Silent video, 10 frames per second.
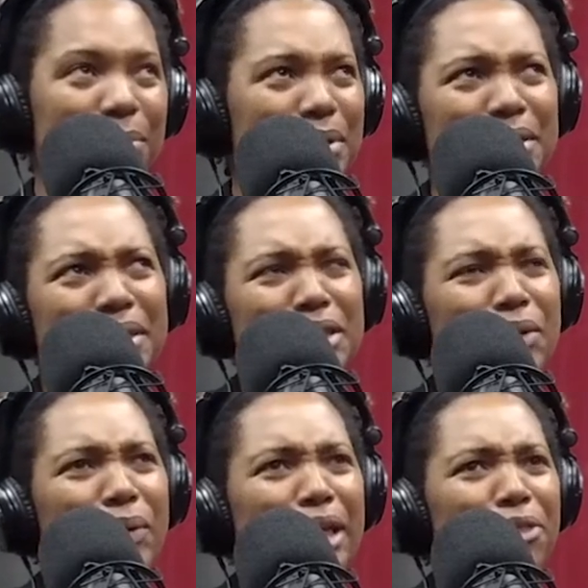I think
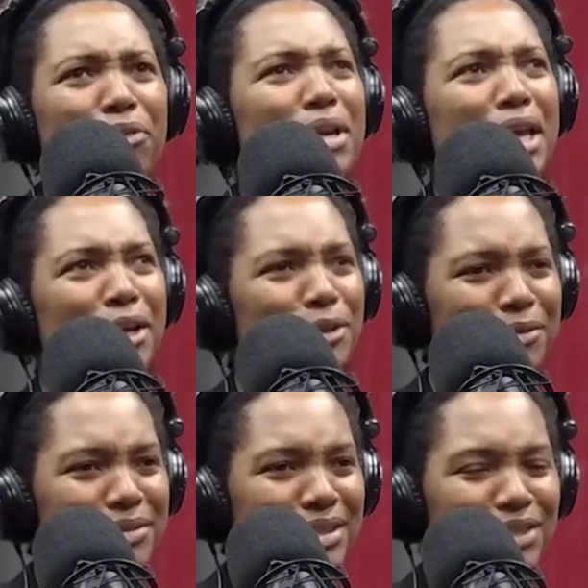there were like three
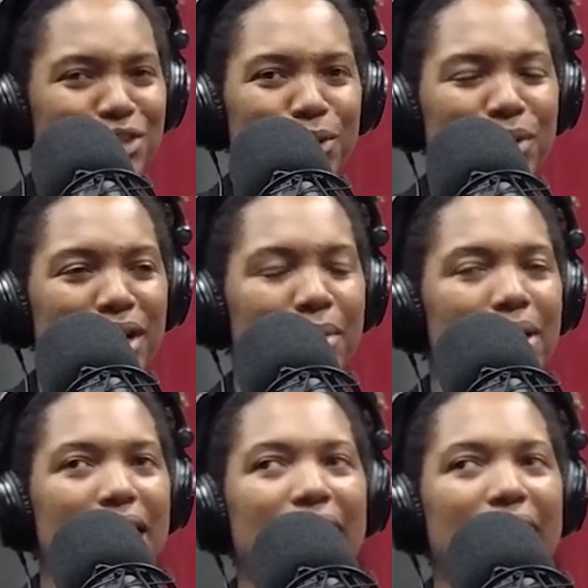elves that showed up.